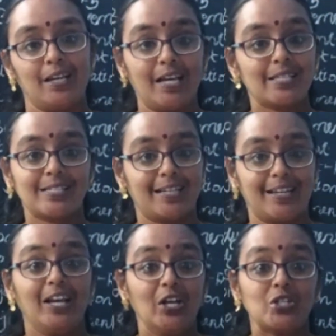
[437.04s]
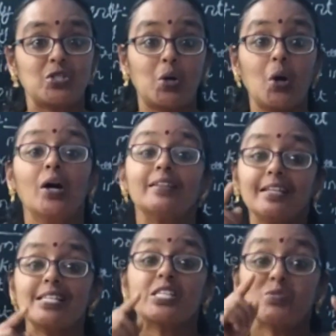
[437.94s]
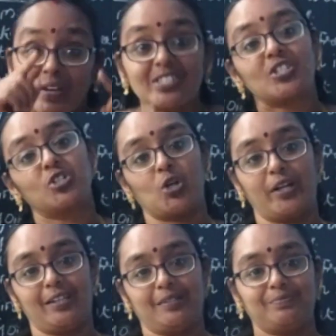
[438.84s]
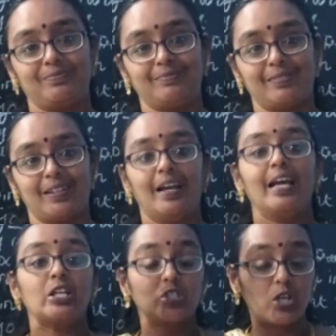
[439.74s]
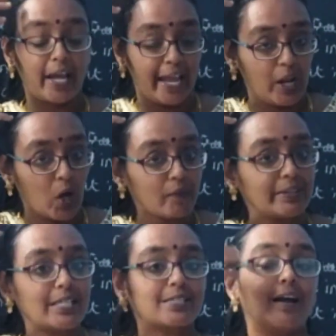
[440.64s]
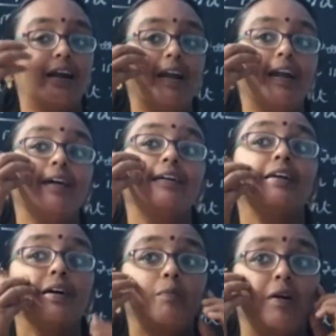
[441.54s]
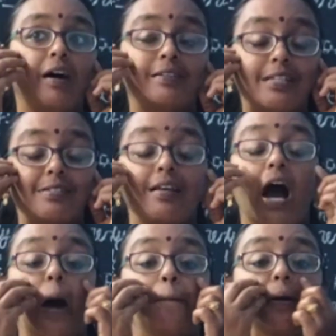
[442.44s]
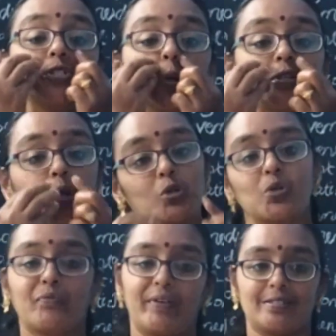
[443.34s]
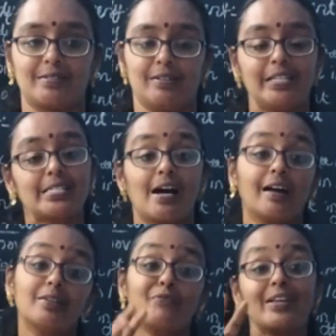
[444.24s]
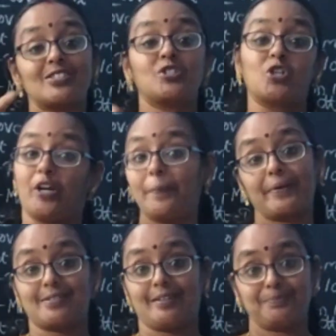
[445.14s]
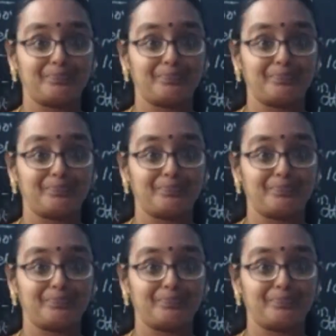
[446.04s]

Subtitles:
isn't it? So this is fixed joint. Along with the skull, this upper jaw is also fixed. These are the fixed joint present.